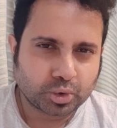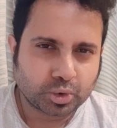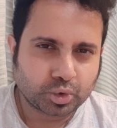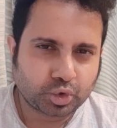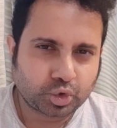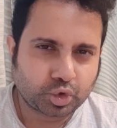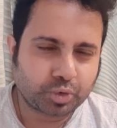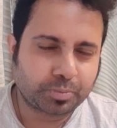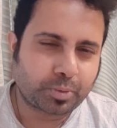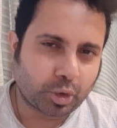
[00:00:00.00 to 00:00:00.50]

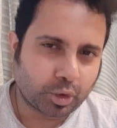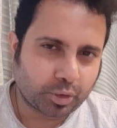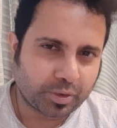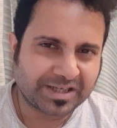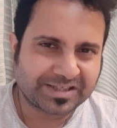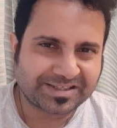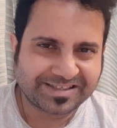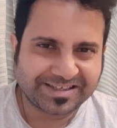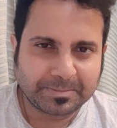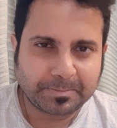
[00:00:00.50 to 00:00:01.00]
to
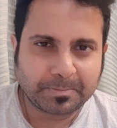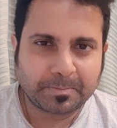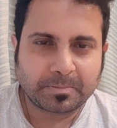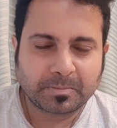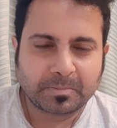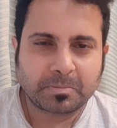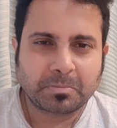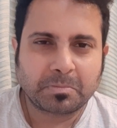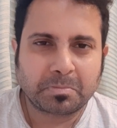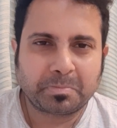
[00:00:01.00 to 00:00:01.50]
progress in
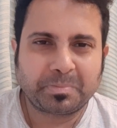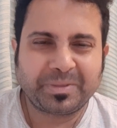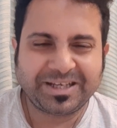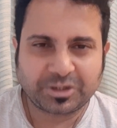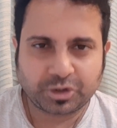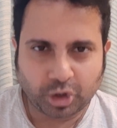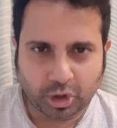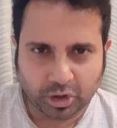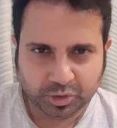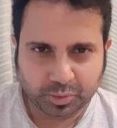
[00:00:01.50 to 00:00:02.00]
peace
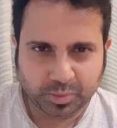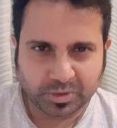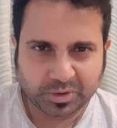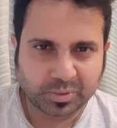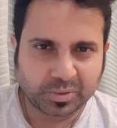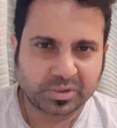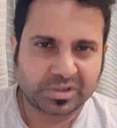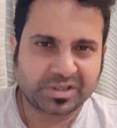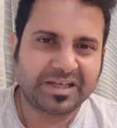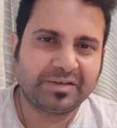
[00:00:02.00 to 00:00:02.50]
talks which
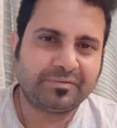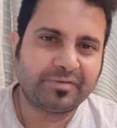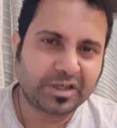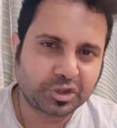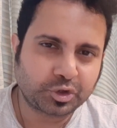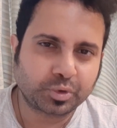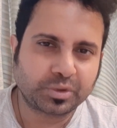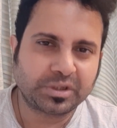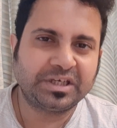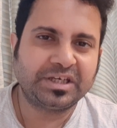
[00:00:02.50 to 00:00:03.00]
would
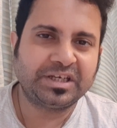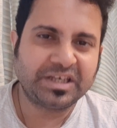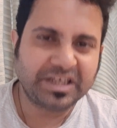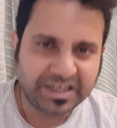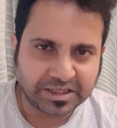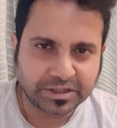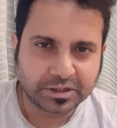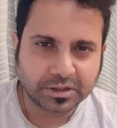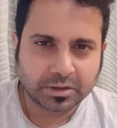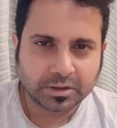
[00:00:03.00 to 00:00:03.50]
eventually
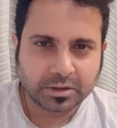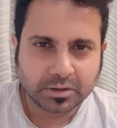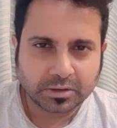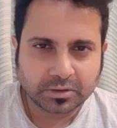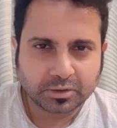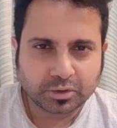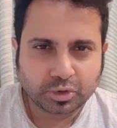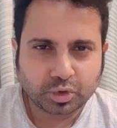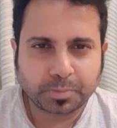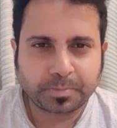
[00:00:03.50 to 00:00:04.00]
lead
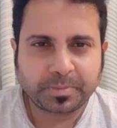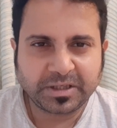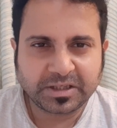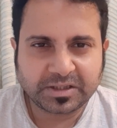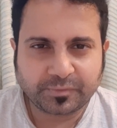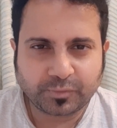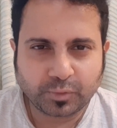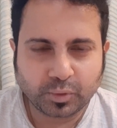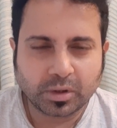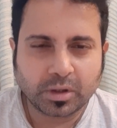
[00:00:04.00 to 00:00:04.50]
to
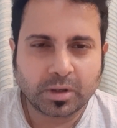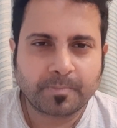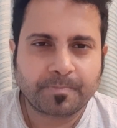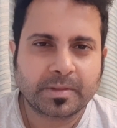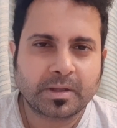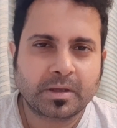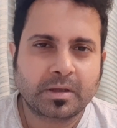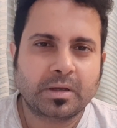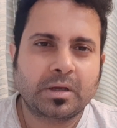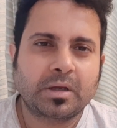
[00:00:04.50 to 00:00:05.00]
peaceful
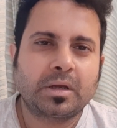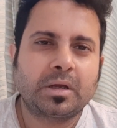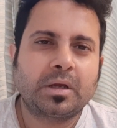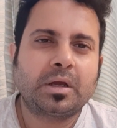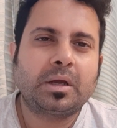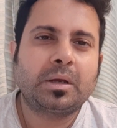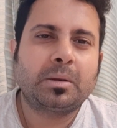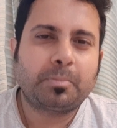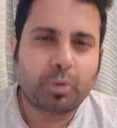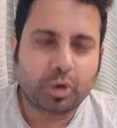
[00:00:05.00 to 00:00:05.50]

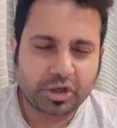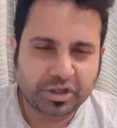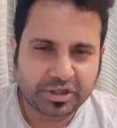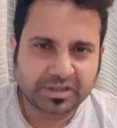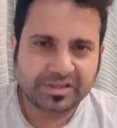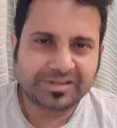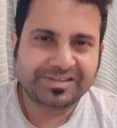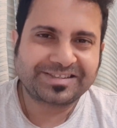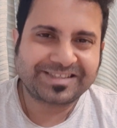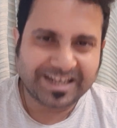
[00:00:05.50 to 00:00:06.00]

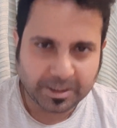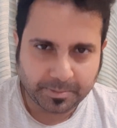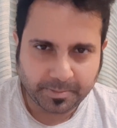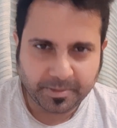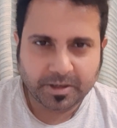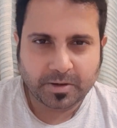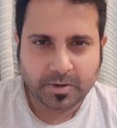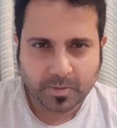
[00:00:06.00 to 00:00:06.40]
political settlement.